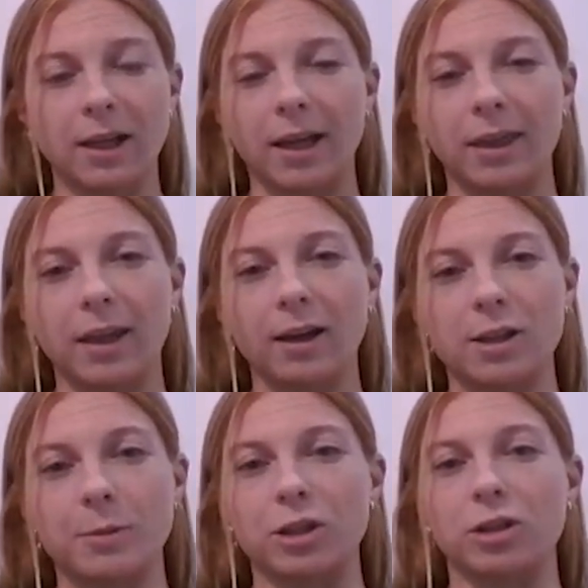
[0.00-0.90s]
I think
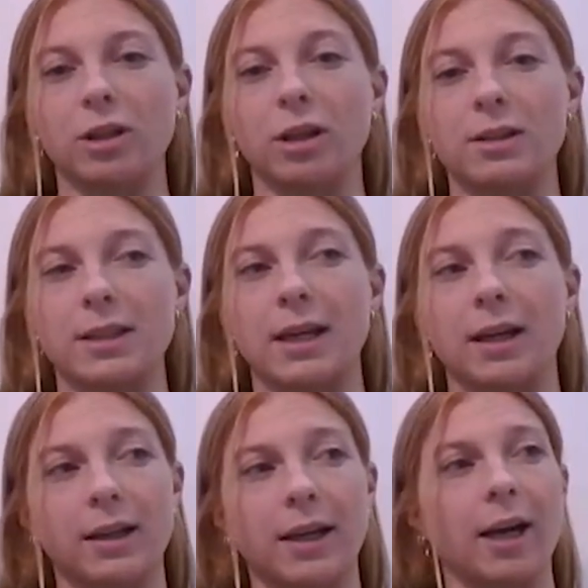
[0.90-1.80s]
especially girls
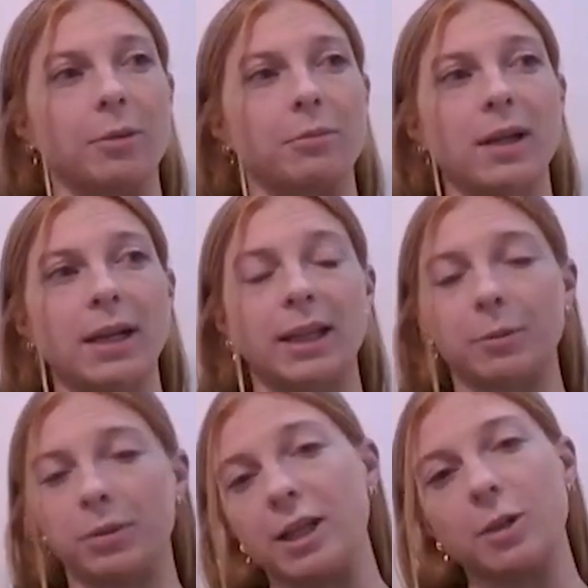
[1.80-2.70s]
that
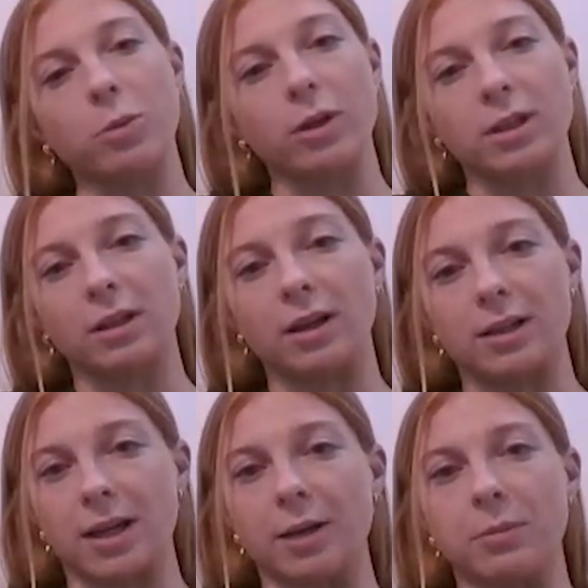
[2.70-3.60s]
that played sports
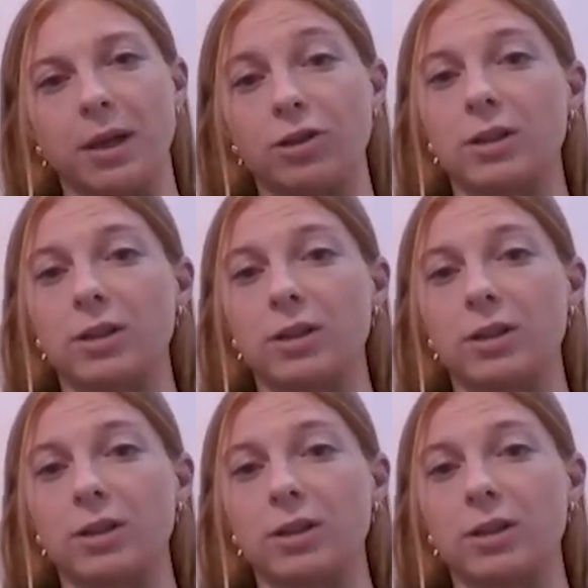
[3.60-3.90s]
alongside me,